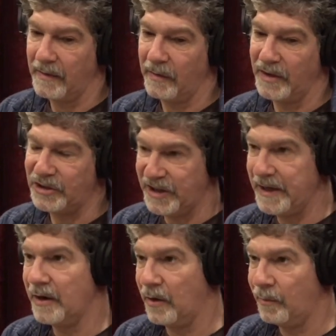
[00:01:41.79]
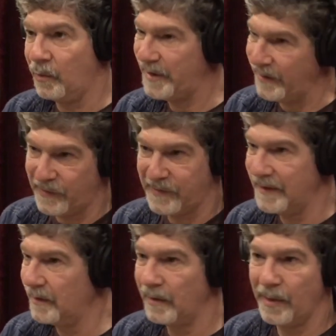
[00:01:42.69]
the genome, which is
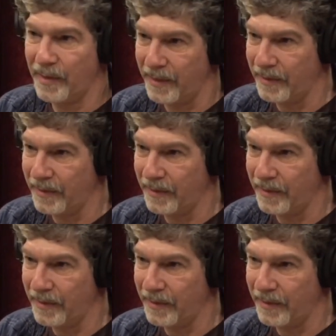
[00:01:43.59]
still